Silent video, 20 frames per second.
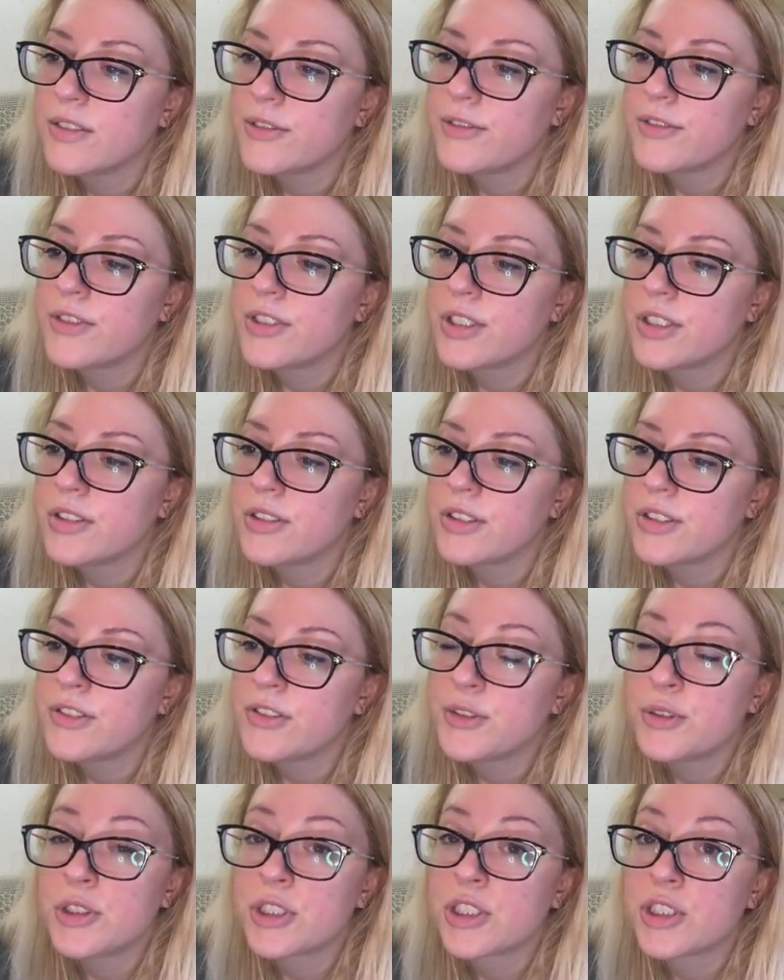For those of
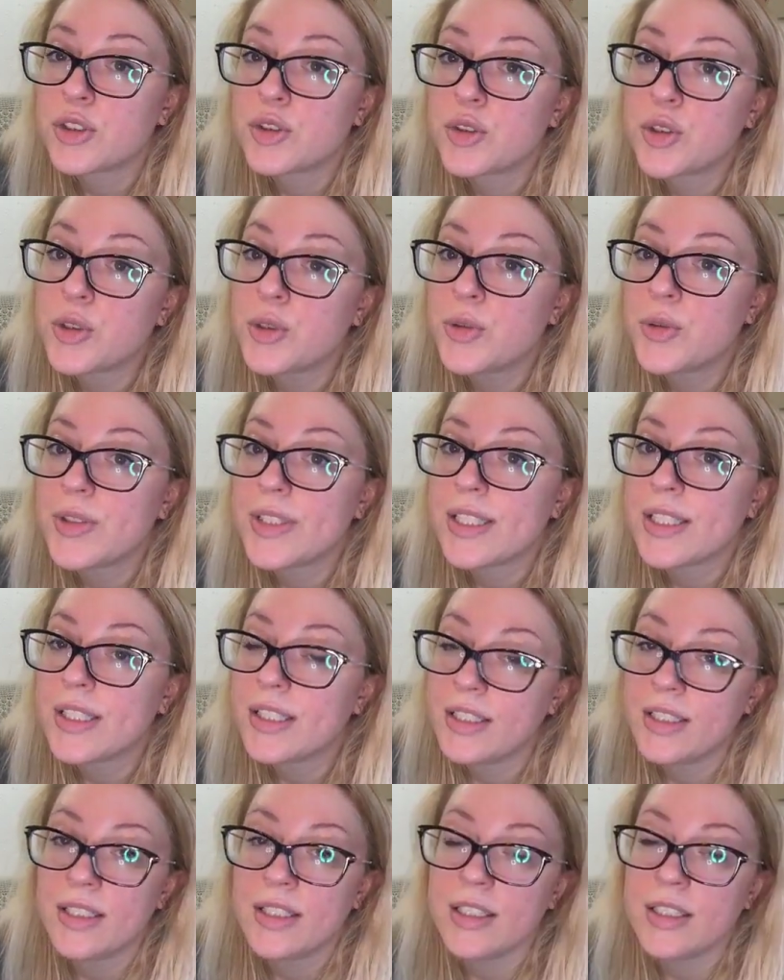you just tuning
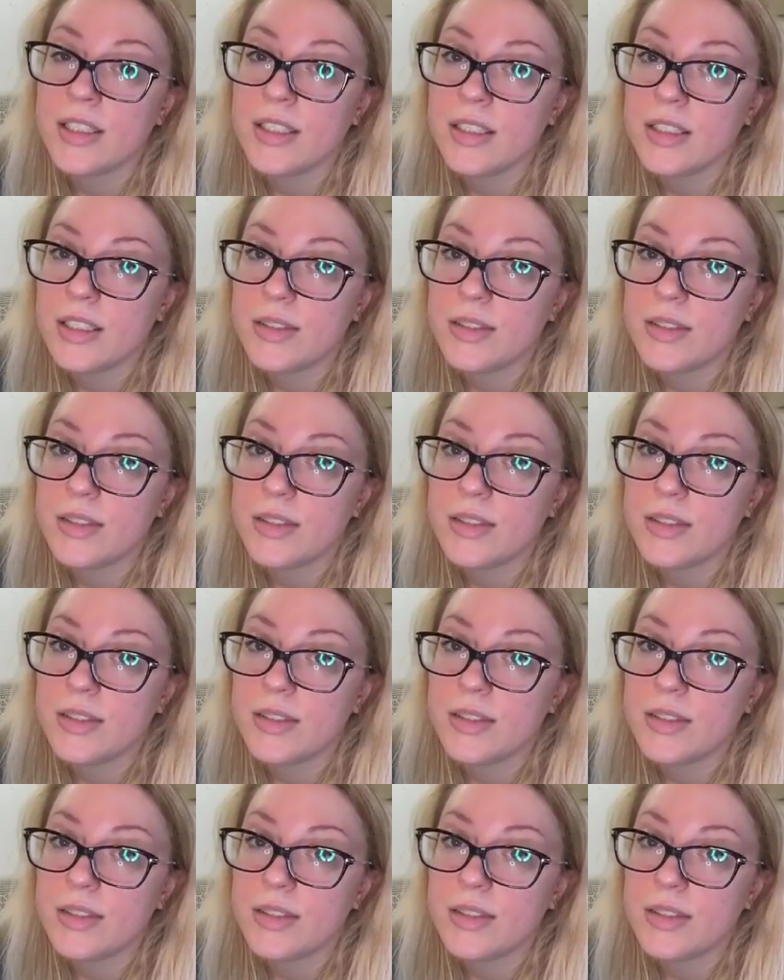in,